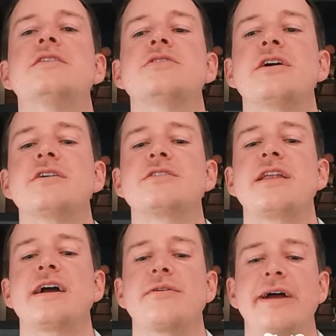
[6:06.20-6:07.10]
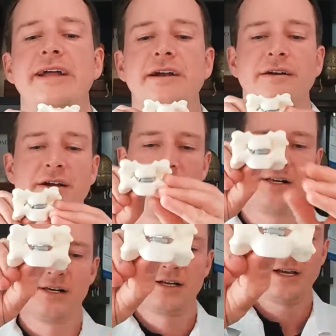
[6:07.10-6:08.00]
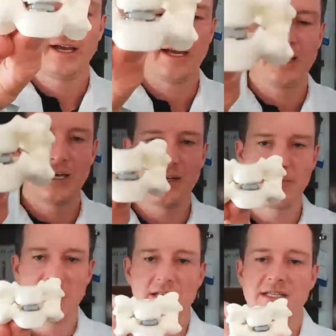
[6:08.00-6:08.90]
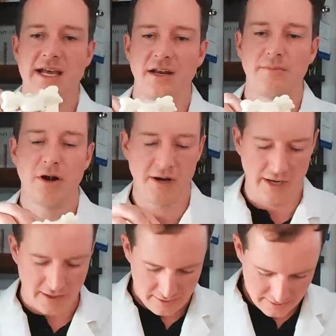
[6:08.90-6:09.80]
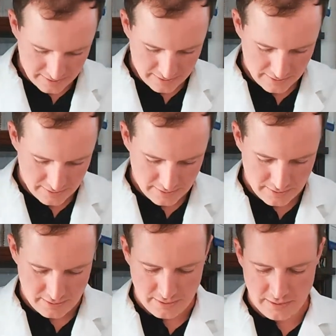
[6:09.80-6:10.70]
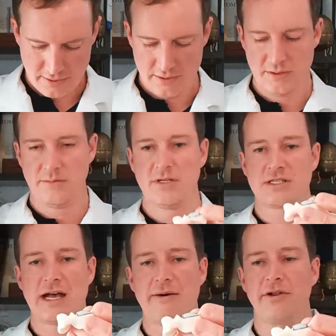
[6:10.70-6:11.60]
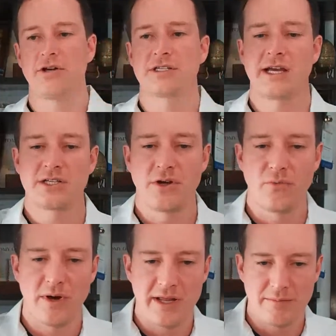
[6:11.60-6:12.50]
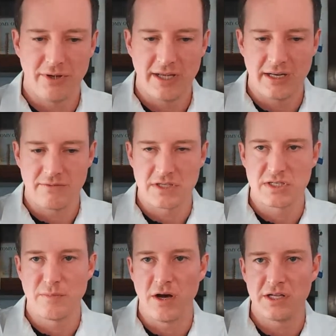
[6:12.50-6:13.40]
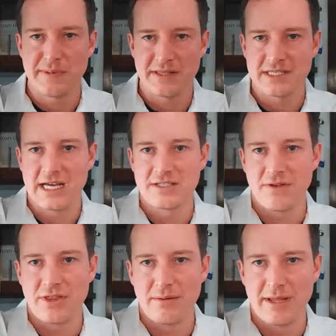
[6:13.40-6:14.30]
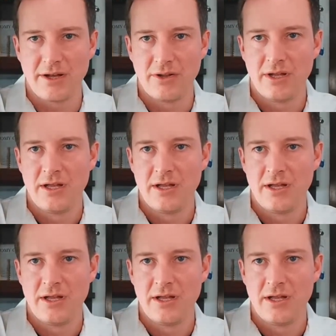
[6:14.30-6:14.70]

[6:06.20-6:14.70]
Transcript: So, here's the neck right here. And I'm going to take it apart here. This is kind of what it looks like. So, on one end plate, you have the small, it's about the size of a thumbnail,